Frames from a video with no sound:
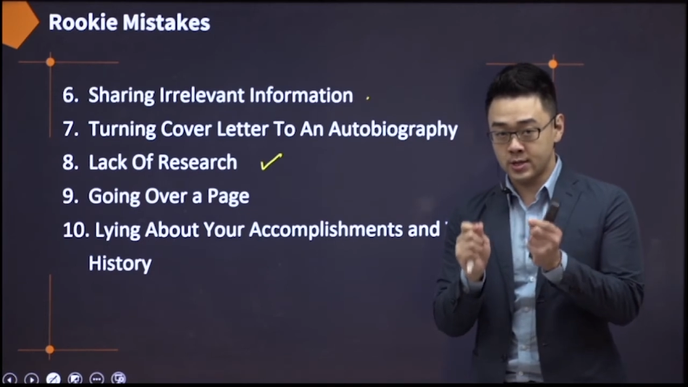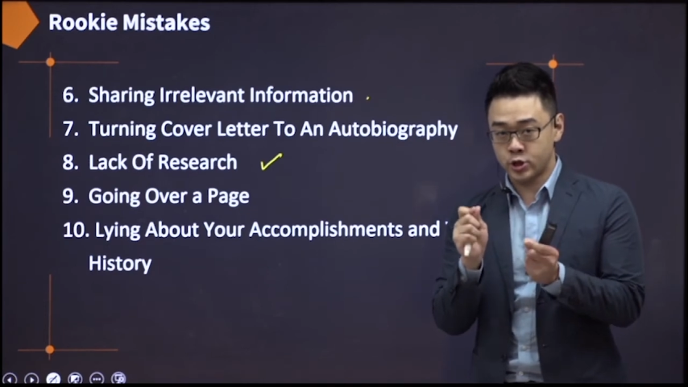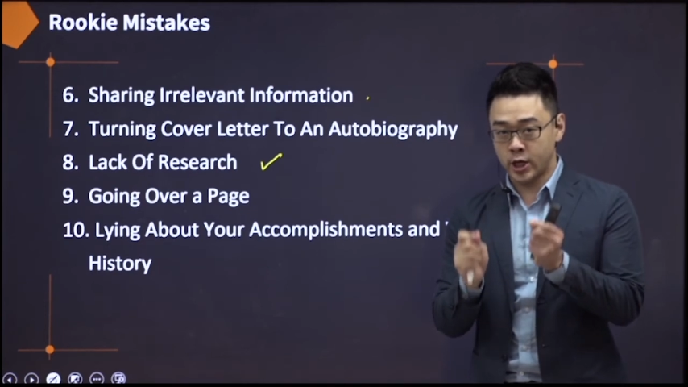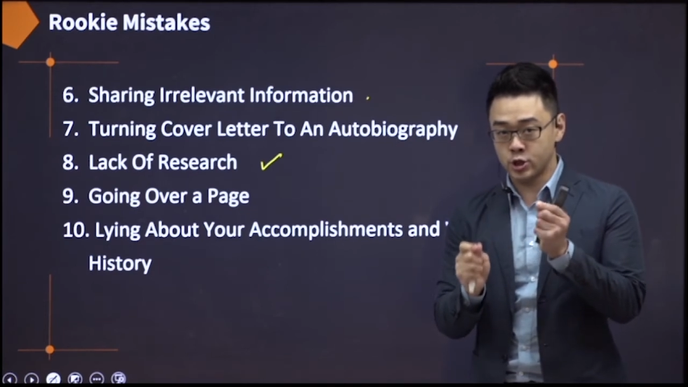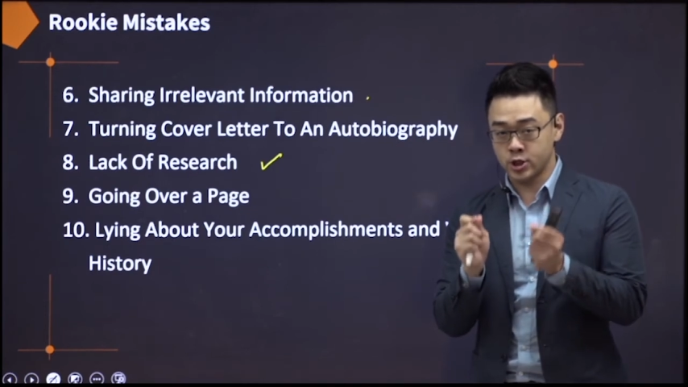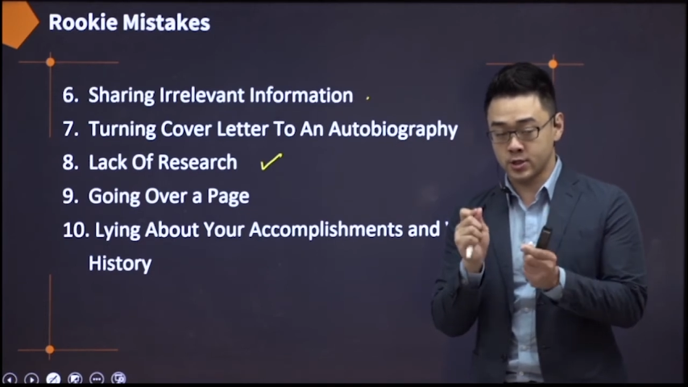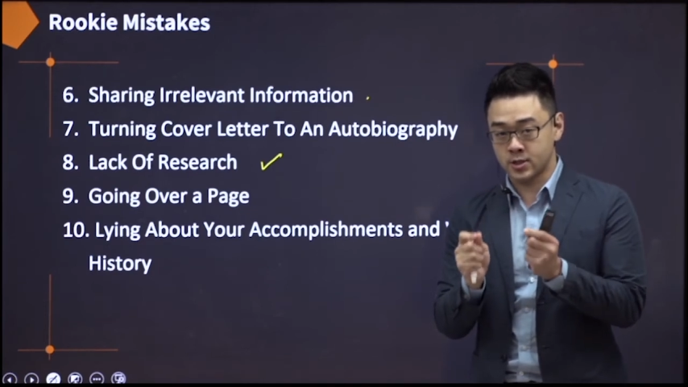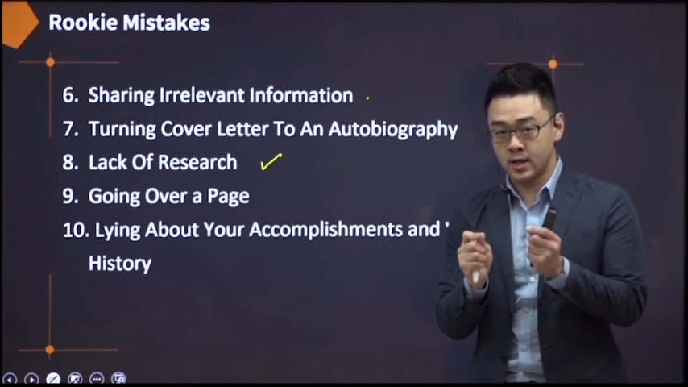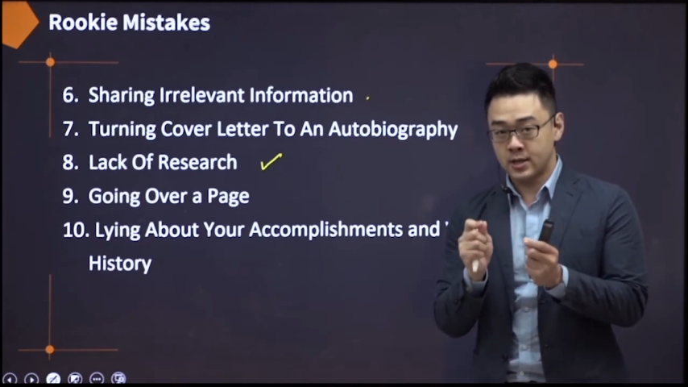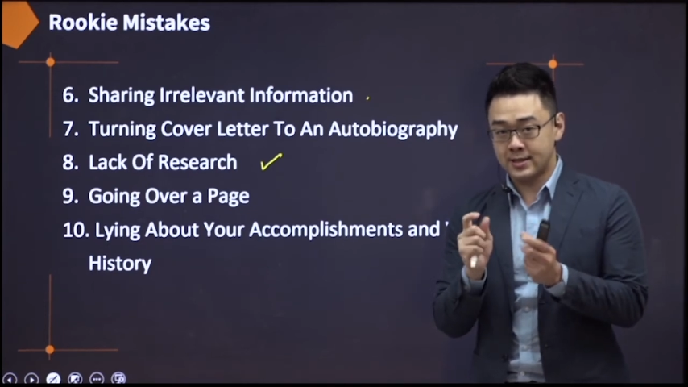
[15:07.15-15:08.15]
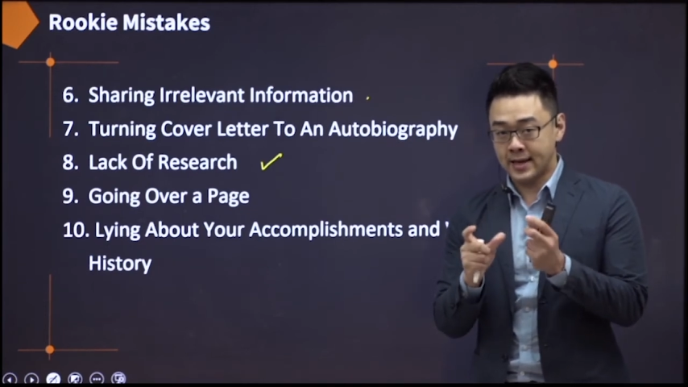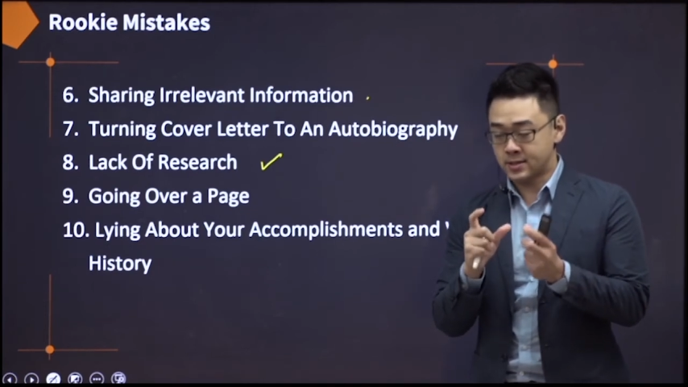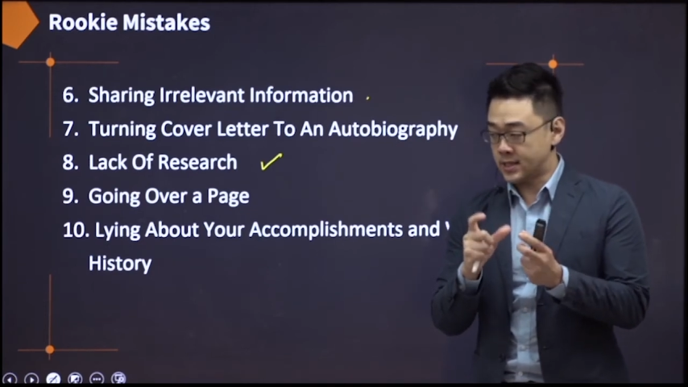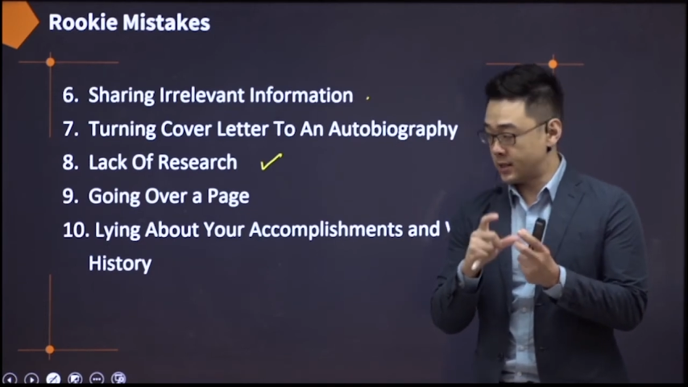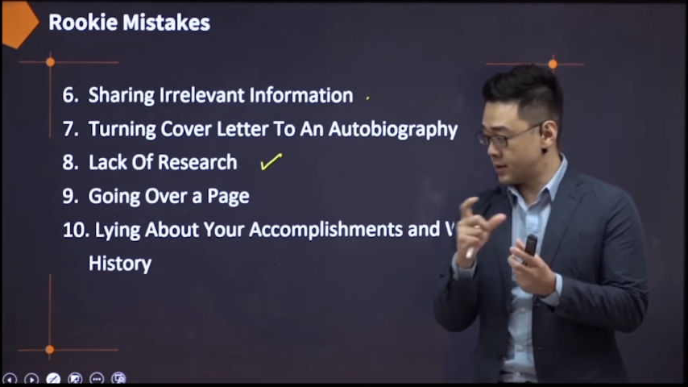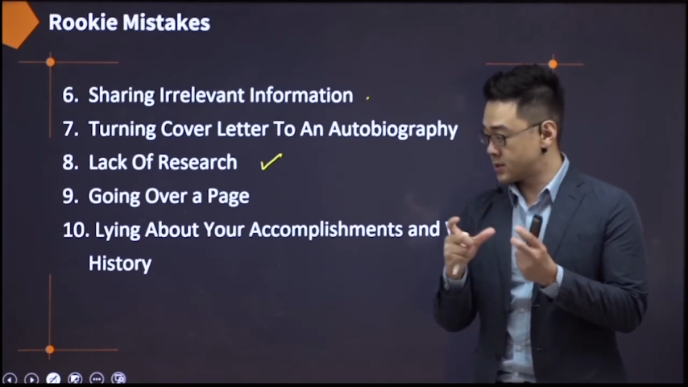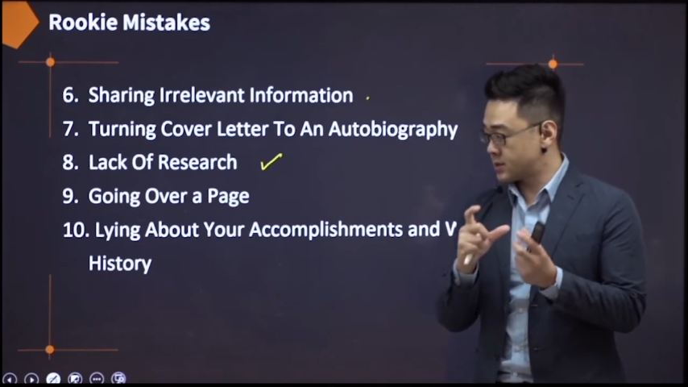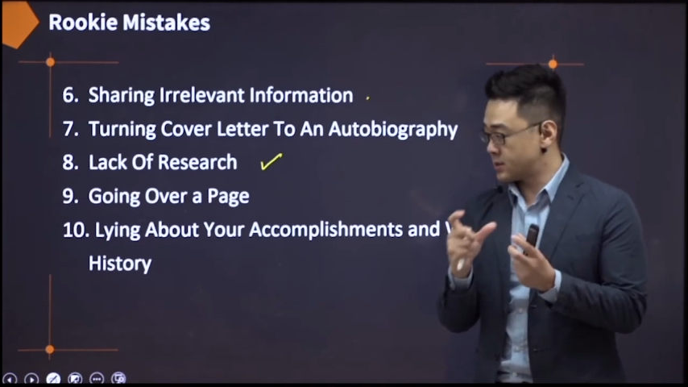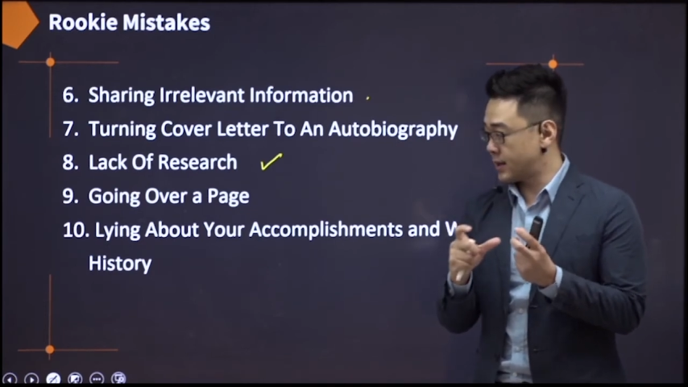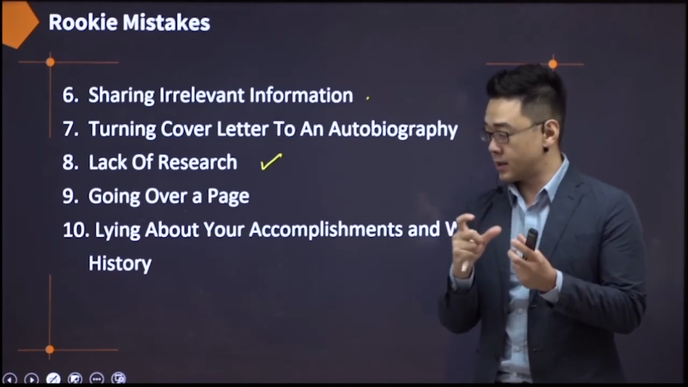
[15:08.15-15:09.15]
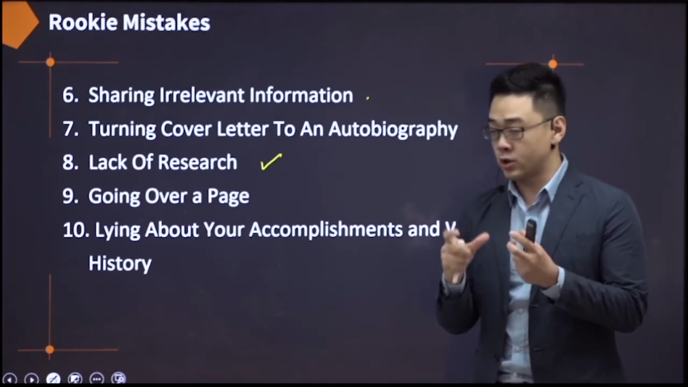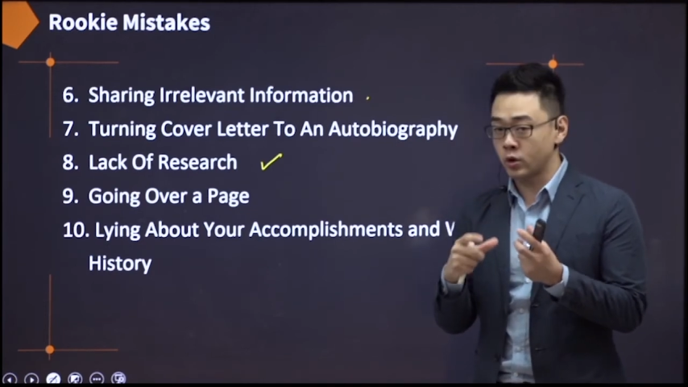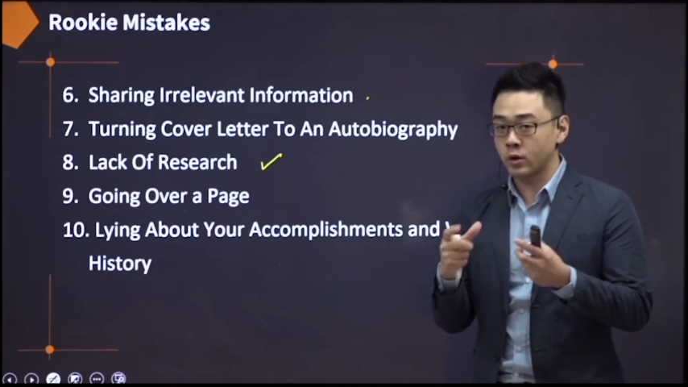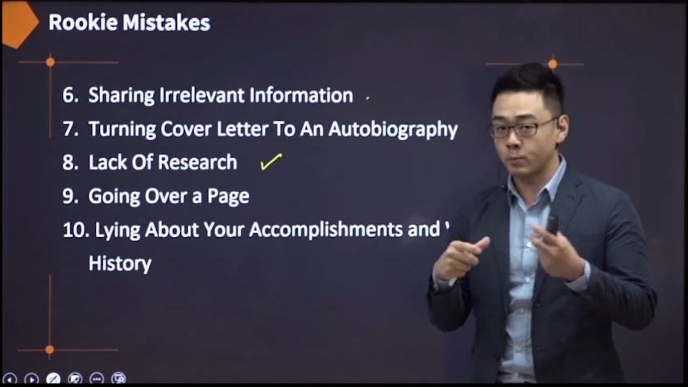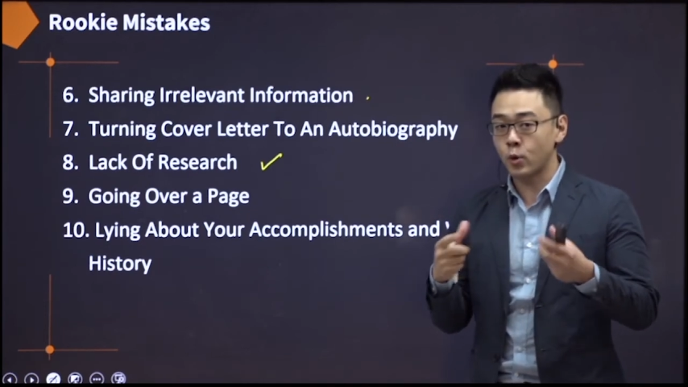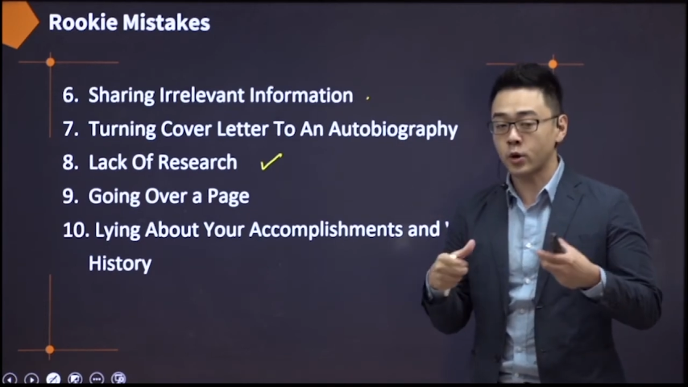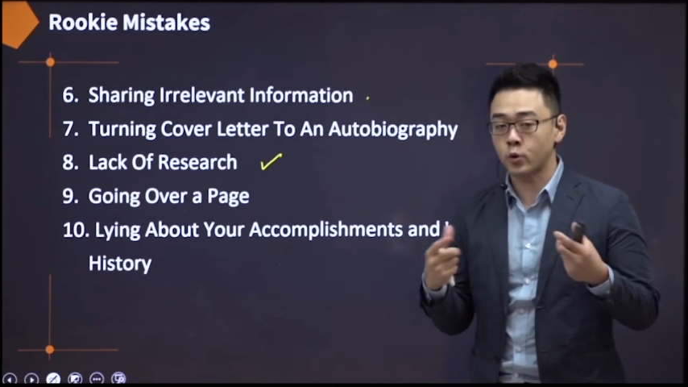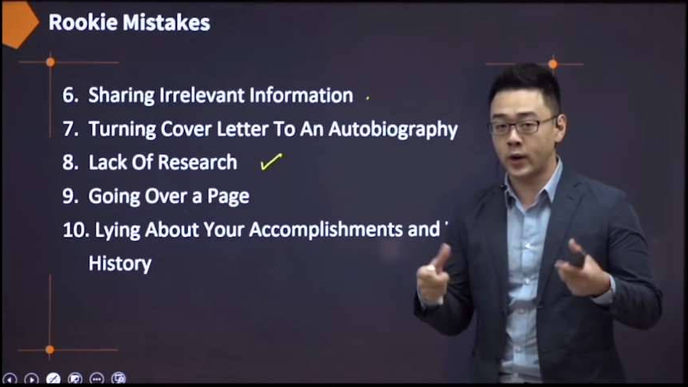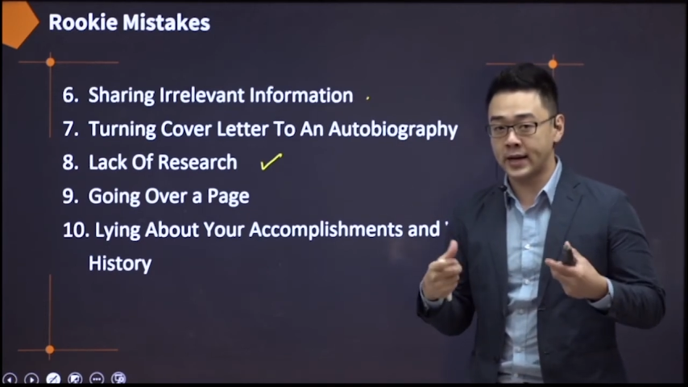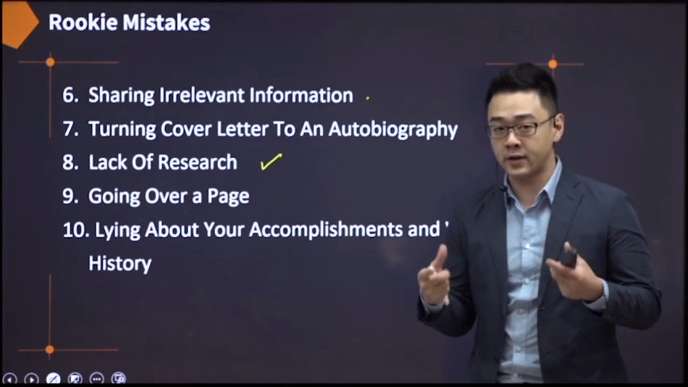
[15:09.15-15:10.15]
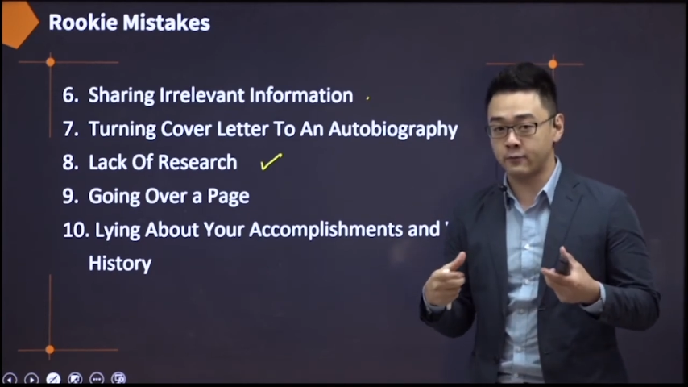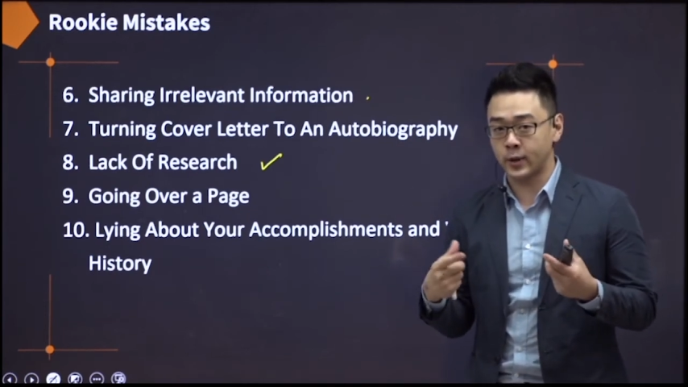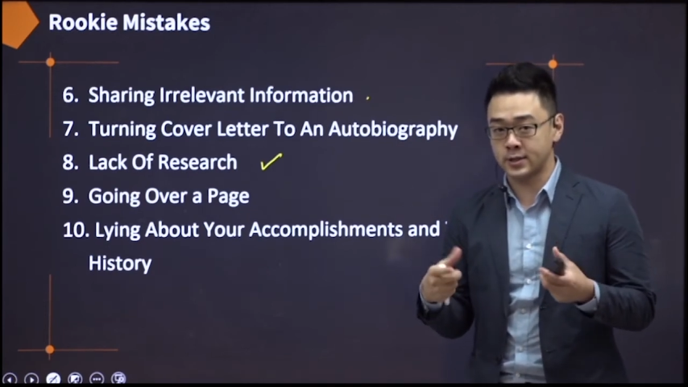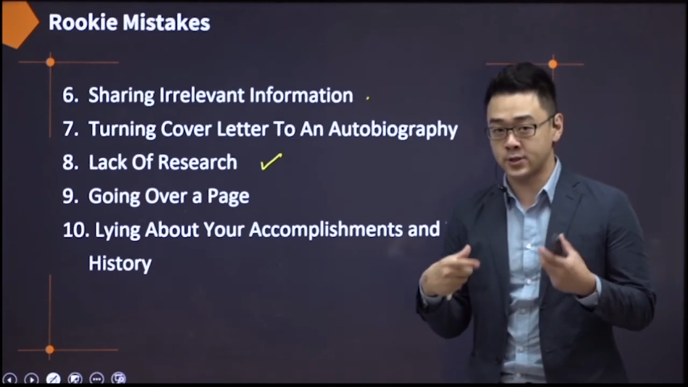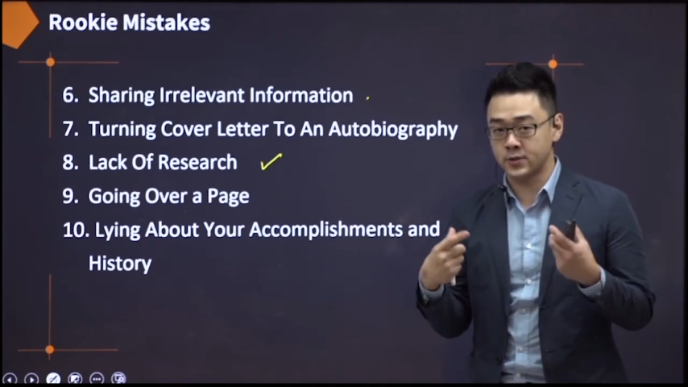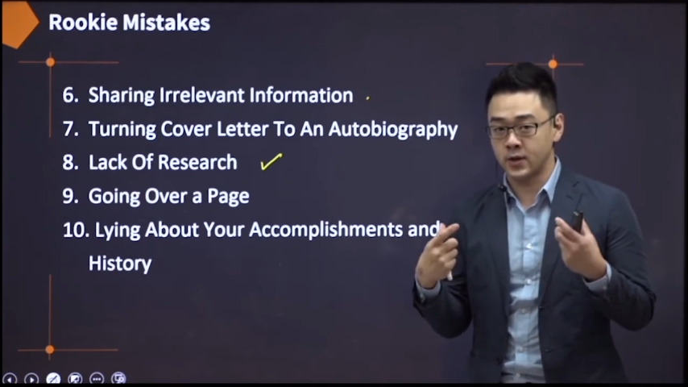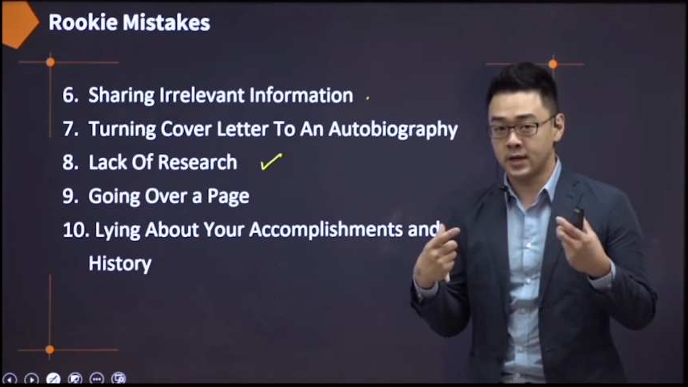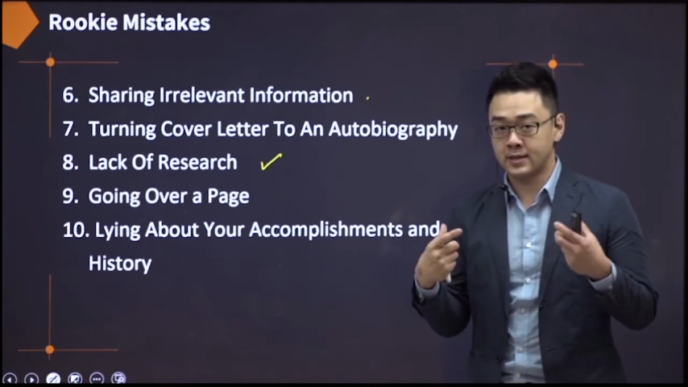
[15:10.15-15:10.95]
changes that there's like, more creative ways to